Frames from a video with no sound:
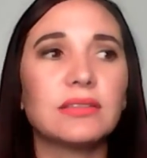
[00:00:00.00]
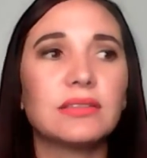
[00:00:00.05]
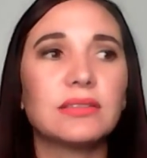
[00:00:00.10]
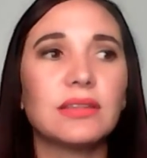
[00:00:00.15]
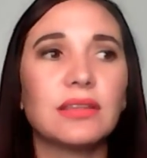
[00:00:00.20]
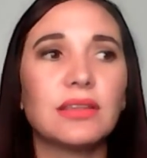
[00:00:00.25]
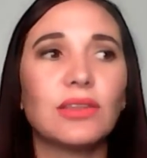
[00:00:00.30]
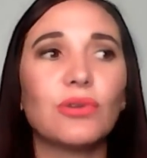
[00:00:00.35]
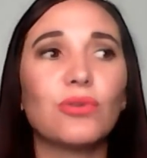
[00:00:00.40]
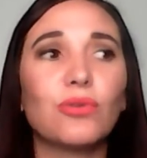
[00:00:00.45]

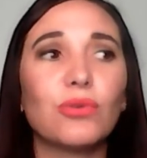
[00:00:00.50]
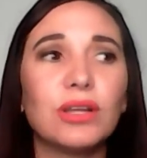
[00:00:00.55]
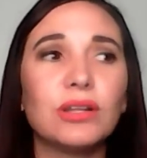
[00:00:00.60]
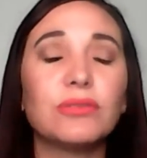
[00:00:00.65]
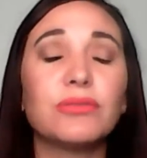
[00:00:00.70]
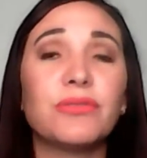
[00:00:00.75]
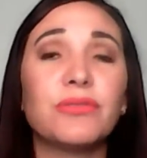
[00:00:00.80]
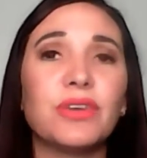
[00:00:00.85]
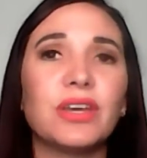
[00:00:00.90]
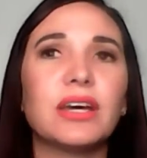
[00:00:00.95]
the real
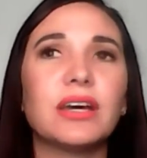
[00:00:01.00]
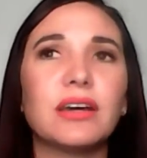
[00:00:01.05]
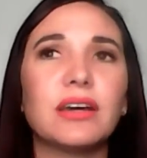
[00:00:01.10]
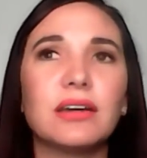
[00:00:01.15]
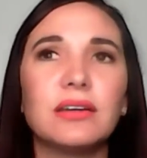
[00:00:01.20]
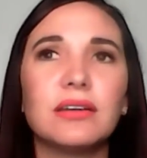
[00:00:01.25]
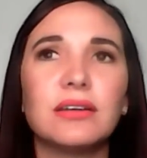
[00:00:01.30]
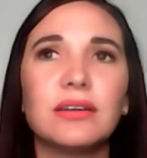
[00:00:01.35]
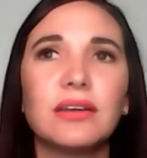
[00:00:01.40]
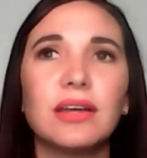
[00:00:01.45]

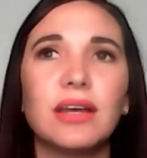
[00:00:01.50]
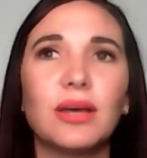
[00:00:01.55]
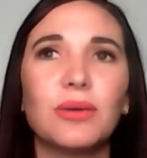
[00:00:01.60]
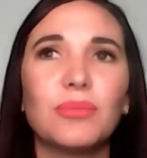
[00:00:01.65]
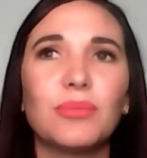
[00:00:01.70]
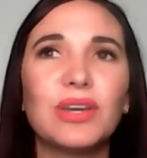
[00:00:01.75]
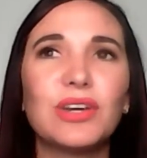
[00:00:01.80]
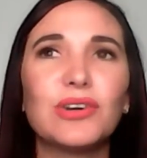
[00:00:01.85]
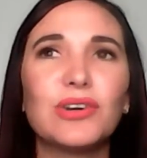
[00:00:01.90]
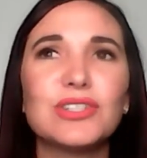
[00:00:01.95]
fear,
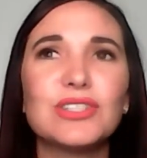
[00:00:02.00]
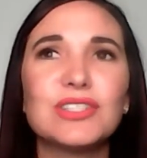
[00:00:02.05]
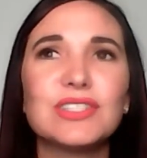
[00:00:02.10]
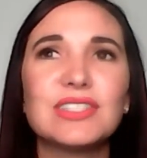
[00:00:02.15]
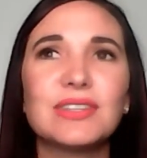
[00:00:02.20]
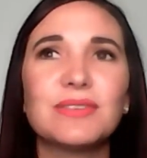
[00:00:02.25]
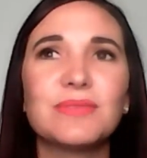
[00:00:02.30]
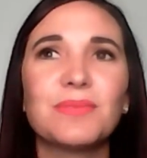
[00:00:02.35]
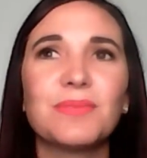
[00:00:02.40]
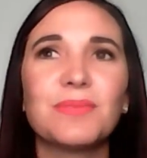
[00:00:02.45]
because